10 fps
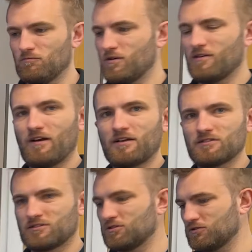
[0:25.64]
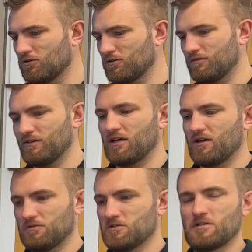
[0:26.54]
rear end tutorial
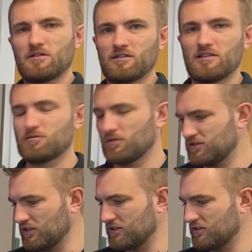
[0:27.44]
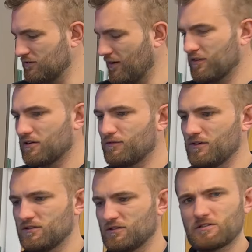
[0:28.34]
video. This one centres around the
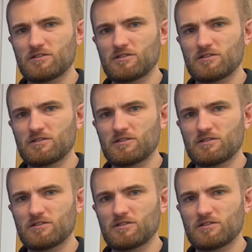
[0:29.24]
diffuser,